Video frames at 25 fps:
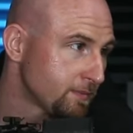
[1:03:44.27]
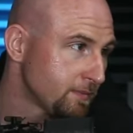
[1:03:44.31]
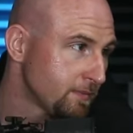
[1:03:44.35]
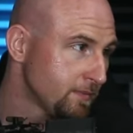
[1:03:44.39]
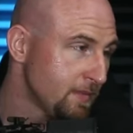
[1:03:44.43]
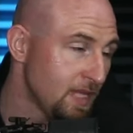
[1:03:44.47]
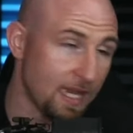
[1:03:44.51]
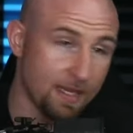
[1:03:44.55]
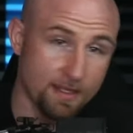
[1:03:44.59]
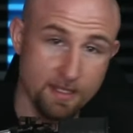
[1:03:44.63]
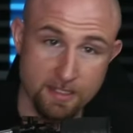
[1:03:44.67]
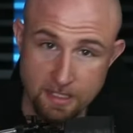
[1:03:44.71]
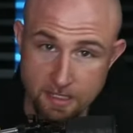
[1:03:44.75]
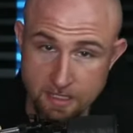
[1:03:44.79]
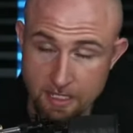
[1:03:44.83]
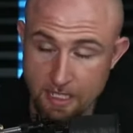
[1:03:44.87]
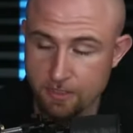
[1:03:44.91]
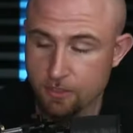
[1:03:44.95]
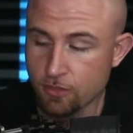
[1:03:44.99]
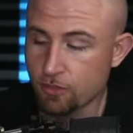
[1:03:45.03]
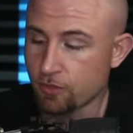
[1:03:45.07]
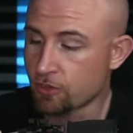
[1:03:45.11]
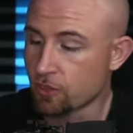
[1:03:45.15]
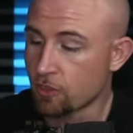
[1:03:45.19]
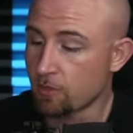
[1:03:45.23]
Yeah, that's a
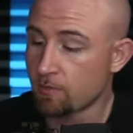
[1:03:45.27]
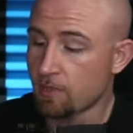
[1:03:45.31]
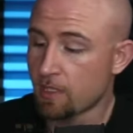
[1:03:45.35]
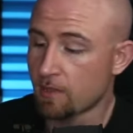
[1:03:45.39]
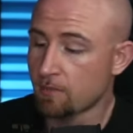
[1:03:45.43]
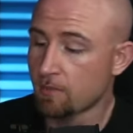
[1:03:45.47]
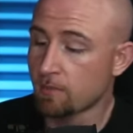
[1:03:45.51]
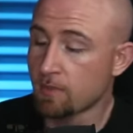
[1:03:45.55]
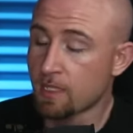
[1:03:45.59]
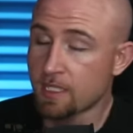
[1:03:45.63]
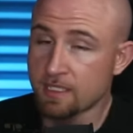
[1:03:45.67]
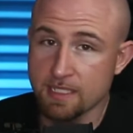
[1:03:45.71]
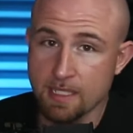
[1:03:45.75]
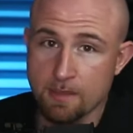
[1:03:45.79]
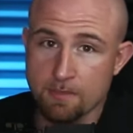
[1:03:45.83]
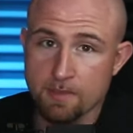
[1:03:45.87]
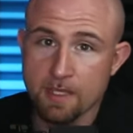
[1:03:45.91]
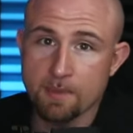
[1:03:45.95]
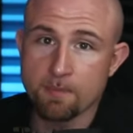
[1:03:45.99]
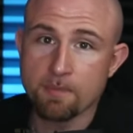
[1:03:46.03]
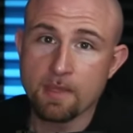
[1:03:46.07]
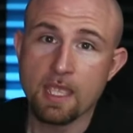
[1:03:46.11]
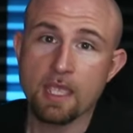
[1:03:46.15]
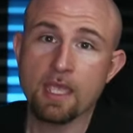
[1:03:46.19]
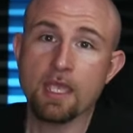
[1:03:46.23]
technical term, blah, blah, blah type
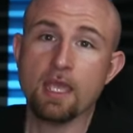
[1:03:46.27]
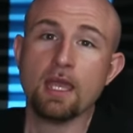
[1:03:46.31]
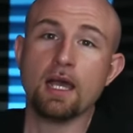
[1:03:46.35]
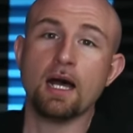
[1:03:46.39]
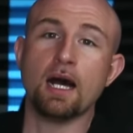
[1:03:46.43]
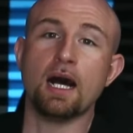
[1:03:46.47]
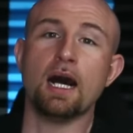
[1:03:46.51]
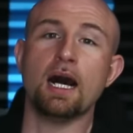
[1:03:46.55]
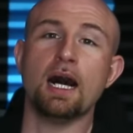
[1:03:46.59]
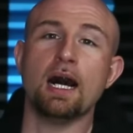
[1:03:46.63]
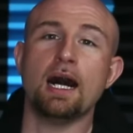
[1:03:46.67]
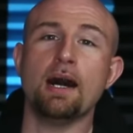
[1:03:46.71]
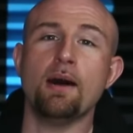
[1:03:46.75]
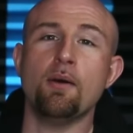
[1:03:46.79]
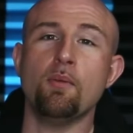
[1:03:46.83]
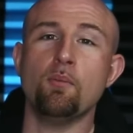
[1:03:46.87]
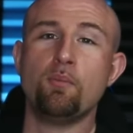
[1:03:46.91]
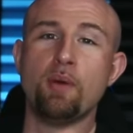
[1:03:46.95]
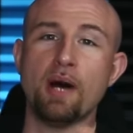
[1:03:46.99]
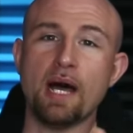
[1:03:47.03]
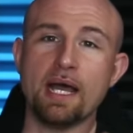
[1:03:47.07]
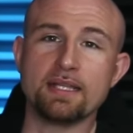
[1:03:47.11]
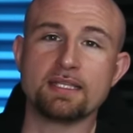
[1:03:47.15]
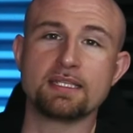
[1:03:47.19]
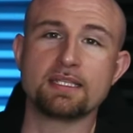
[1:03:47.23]
thing.
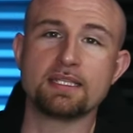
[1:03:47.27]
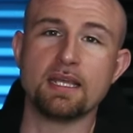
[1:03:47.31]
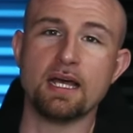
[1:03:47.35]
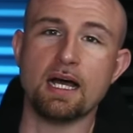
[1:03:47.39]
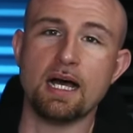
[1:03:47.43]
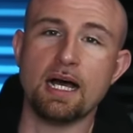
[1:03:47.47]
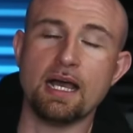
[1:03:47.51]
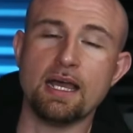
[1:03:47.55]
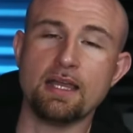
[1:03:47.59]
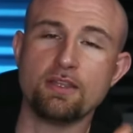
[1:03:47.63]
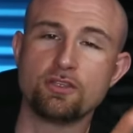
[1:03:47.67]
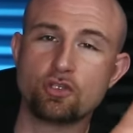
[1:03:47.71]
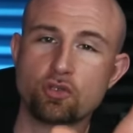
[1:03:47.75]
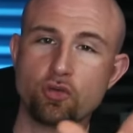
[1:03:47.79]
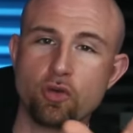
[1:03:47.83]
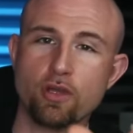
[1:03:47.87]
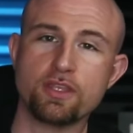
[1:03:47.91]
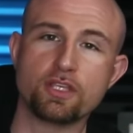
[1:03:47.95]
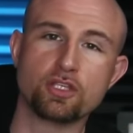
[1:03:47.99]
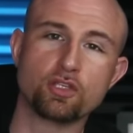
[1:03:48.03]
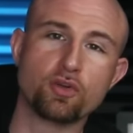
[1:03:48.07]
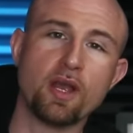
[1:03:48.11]
The